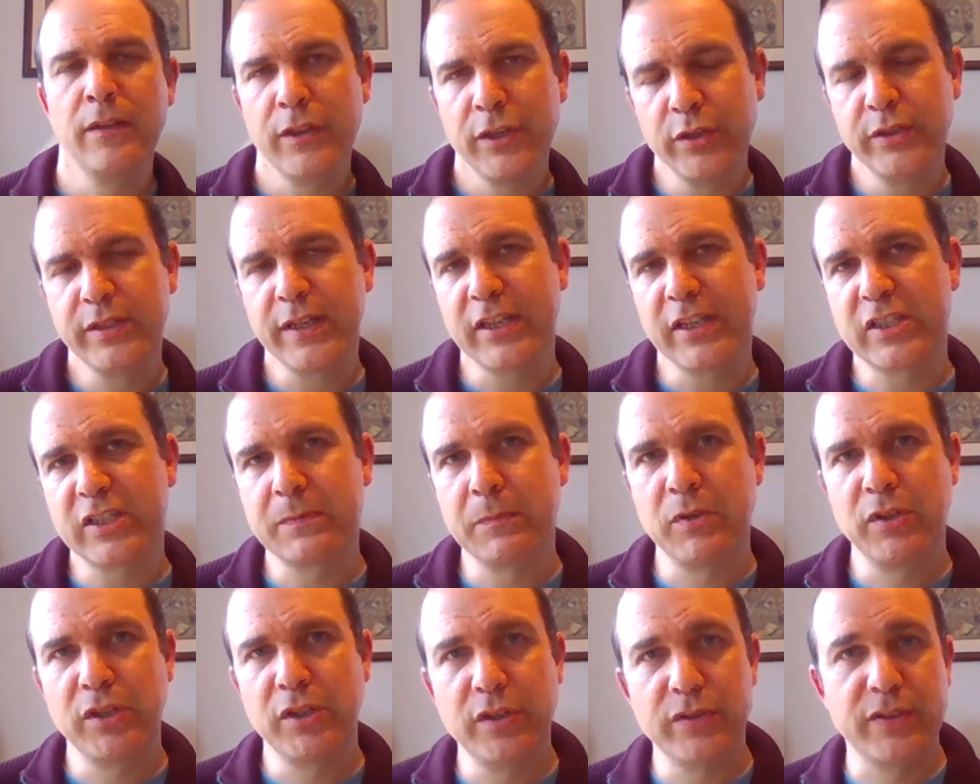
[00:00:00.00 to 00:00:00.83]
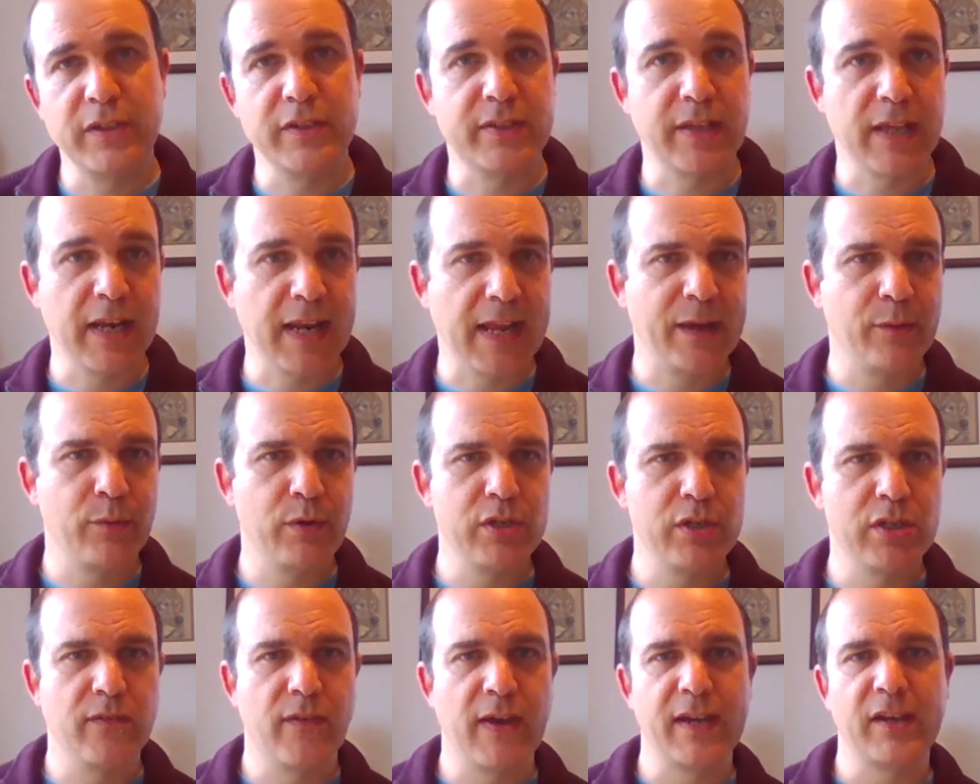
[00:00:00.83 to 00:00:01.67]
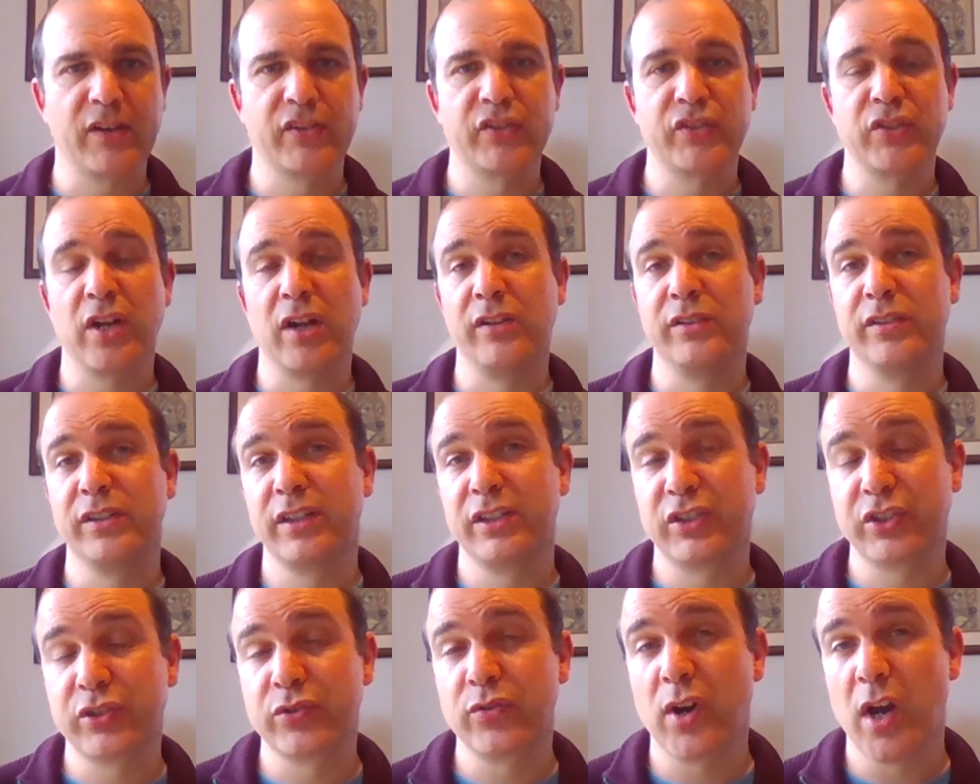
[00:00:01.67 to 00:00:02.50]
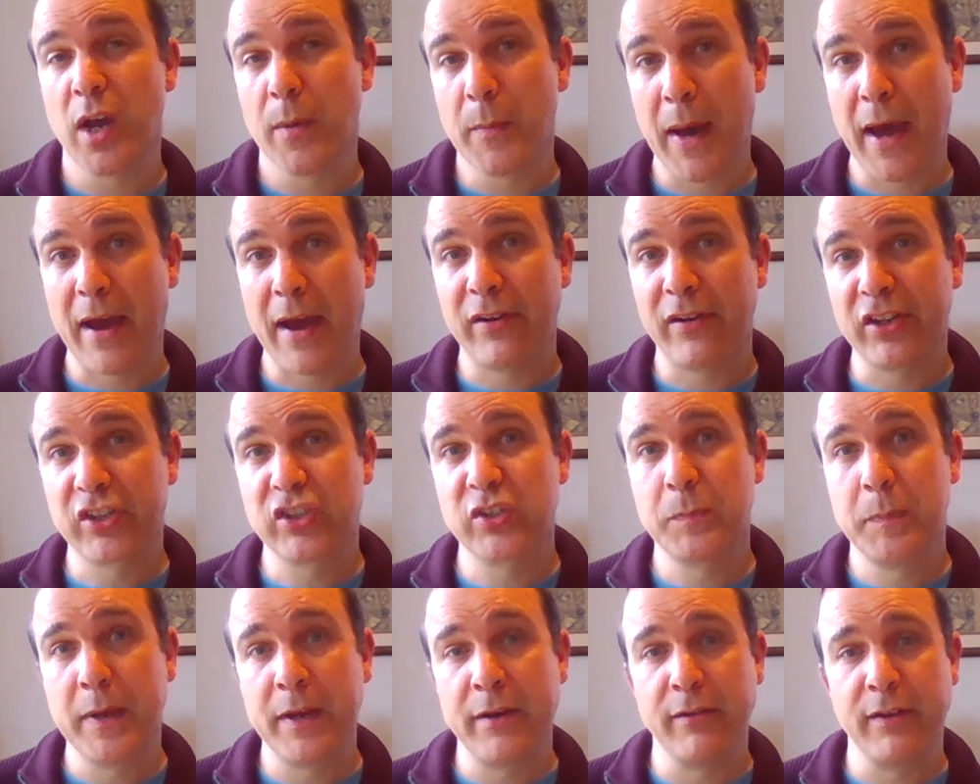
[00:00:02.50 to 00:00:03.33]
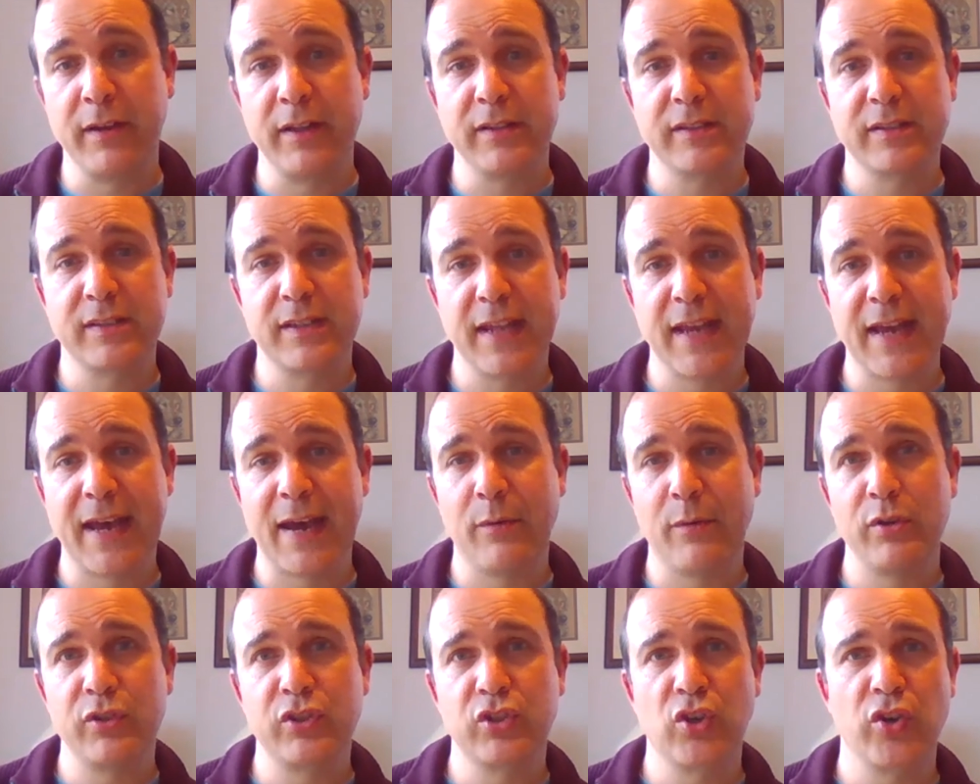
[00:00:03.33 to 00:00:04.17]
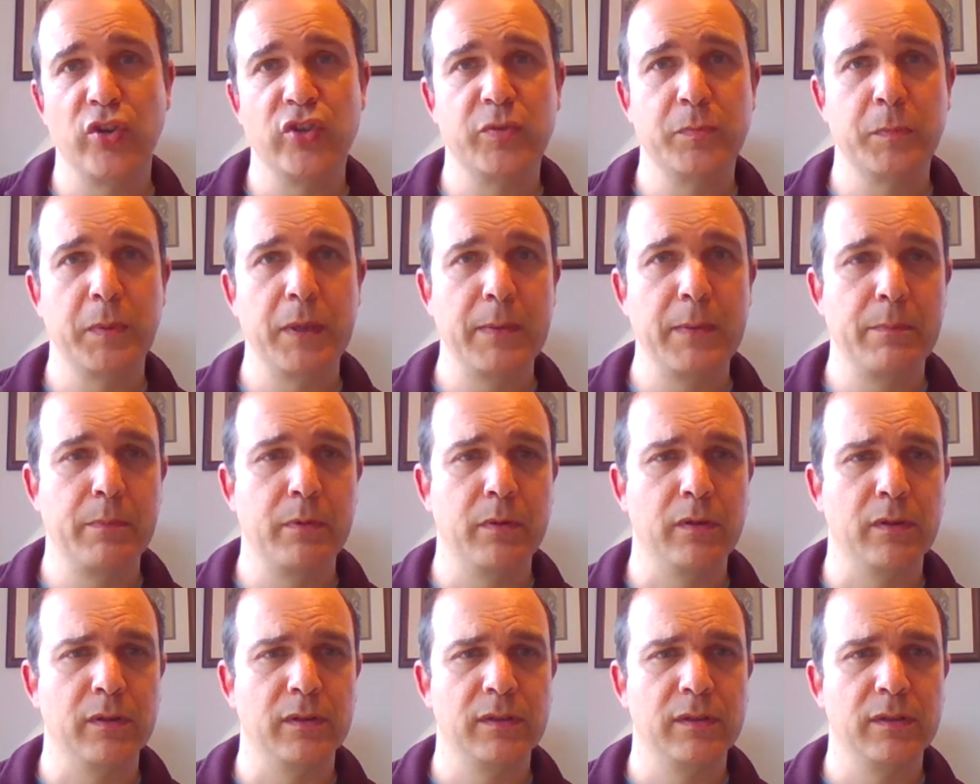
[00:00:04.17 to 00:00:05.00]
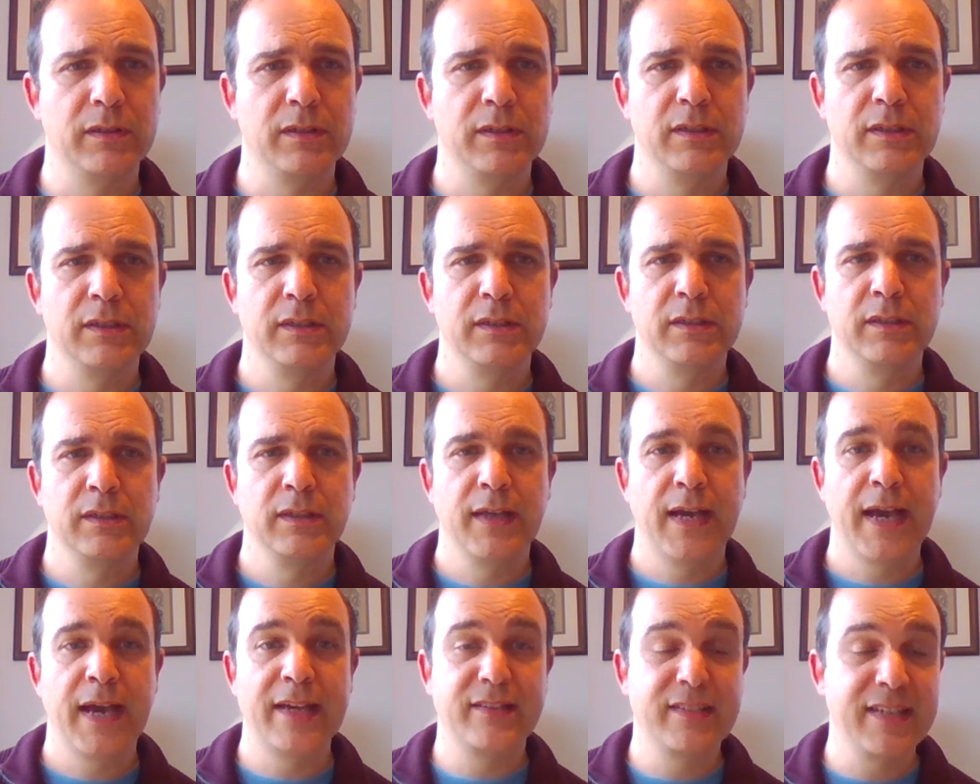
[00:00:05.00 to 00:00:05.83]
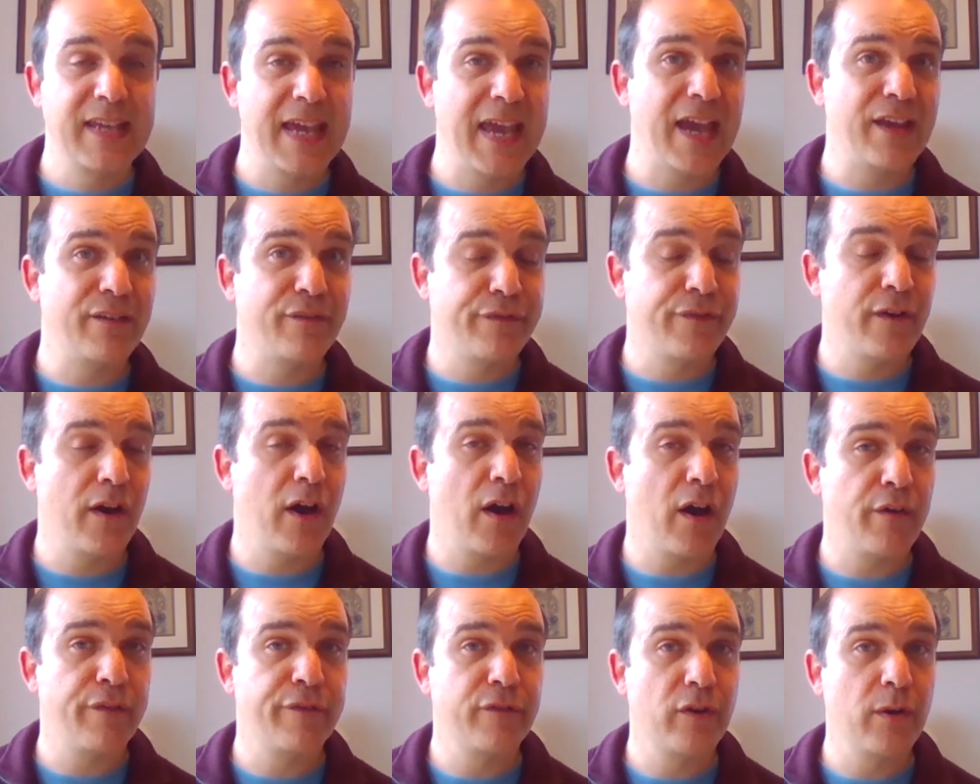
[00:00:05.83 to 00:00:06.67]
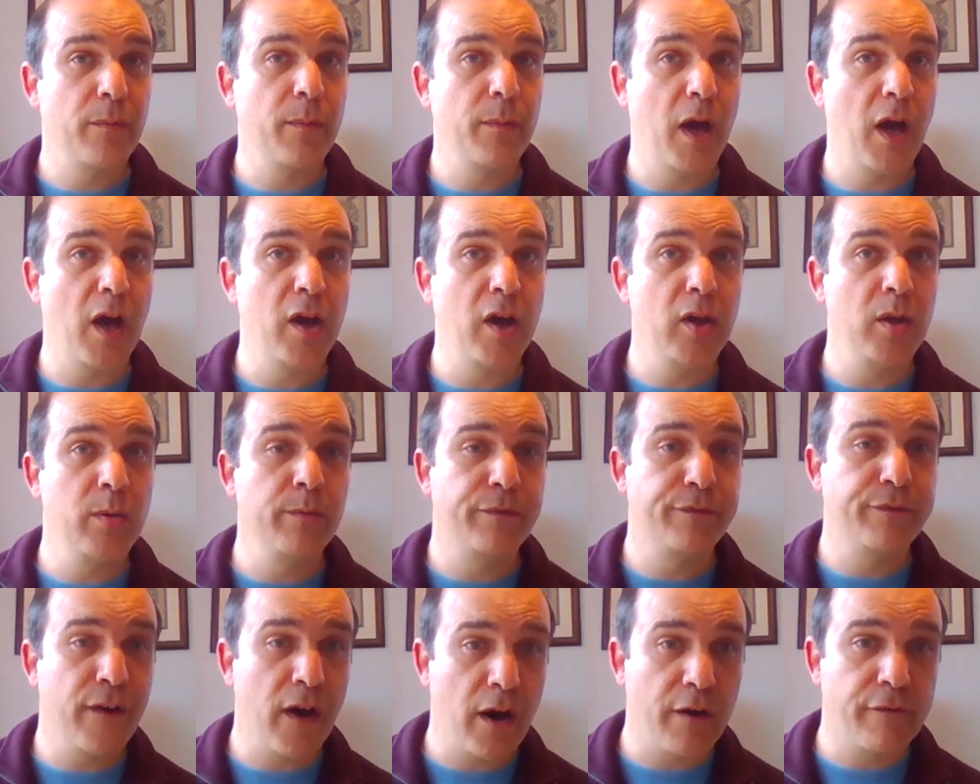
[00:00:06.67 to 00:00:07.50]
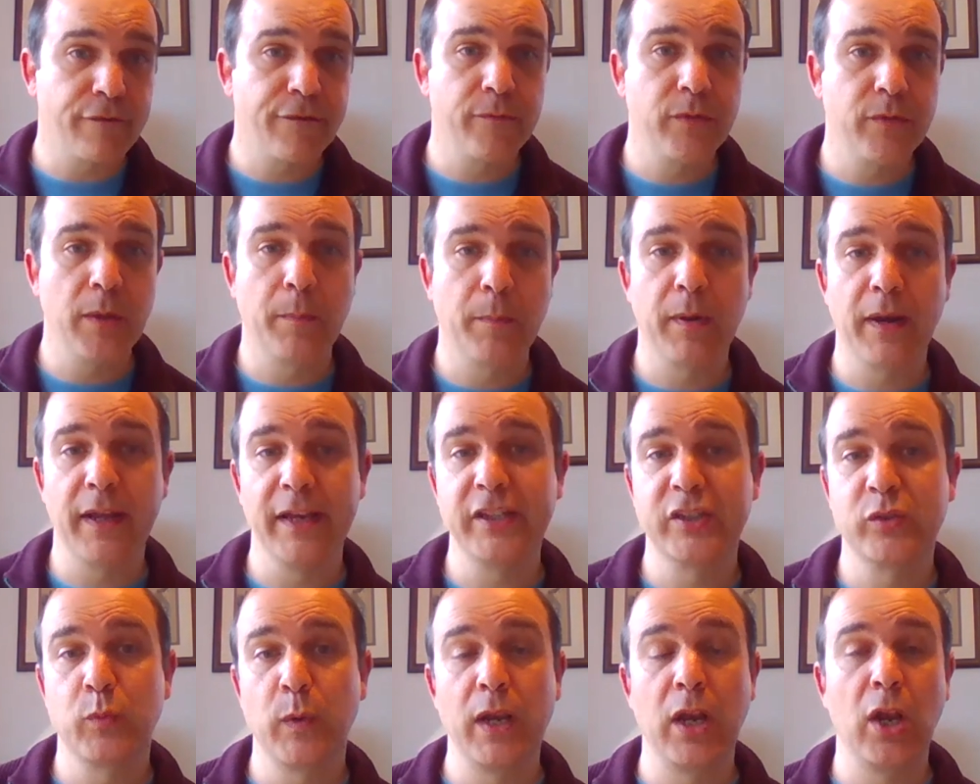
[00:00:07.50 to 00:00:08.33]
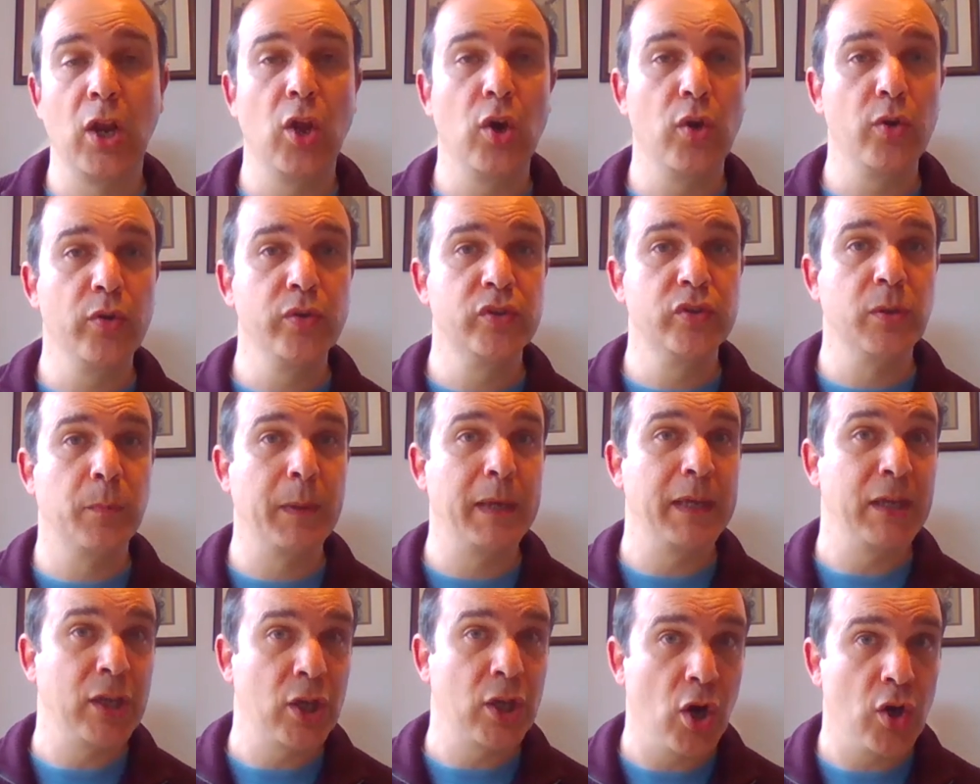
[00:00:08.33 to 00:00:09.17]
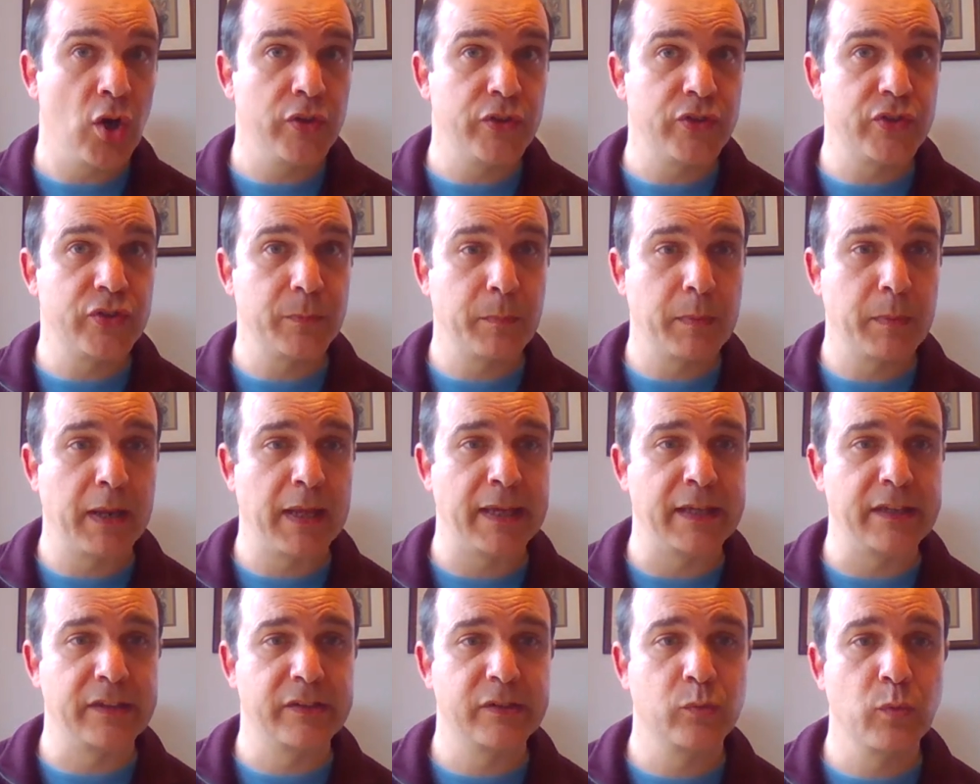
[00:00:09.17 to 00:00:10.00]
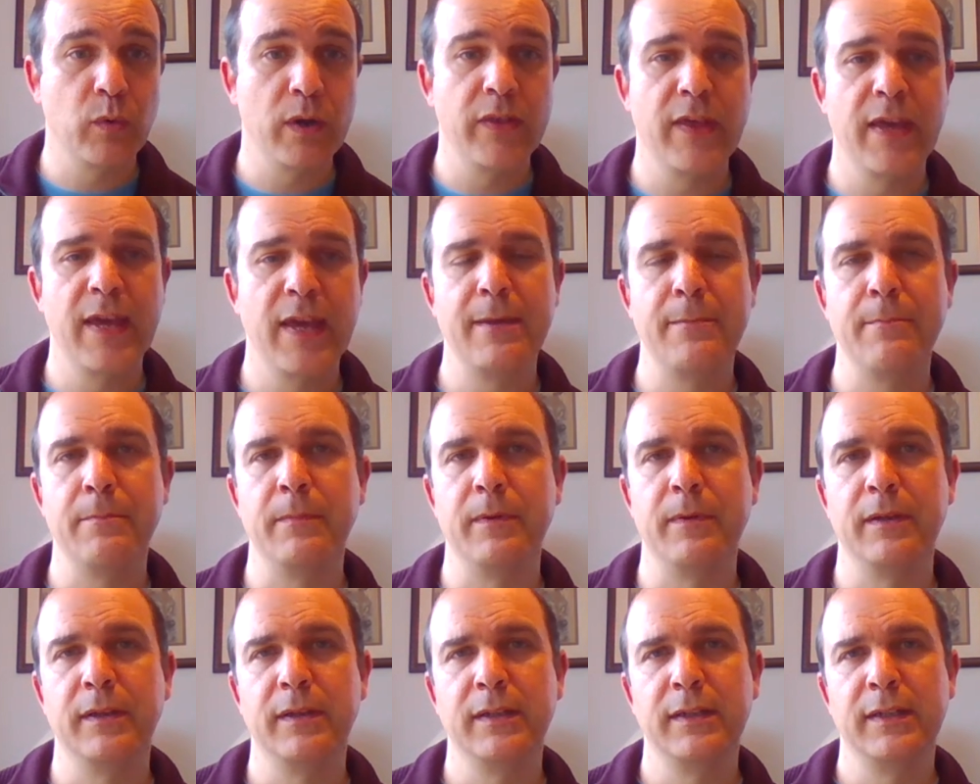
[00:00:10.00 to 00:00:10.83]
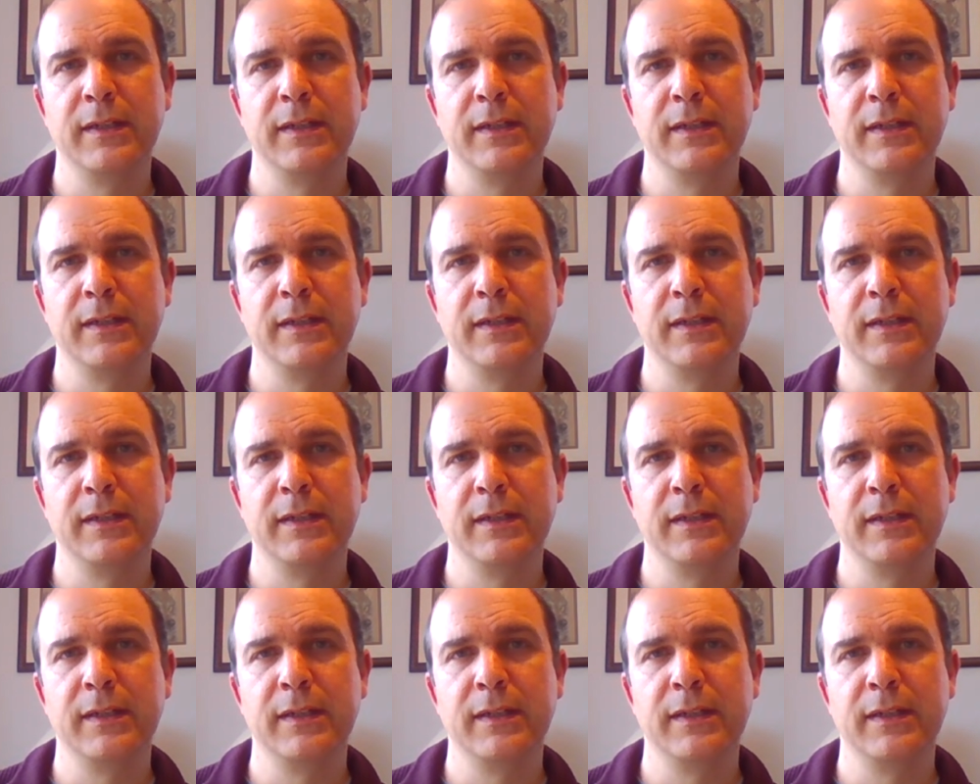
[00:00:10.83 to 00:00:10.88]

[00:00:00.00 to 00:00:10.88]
The New Testament uses the language of exile to describe our experience now as God's people. As yet far from home, far from the place we long to be, God's place with him.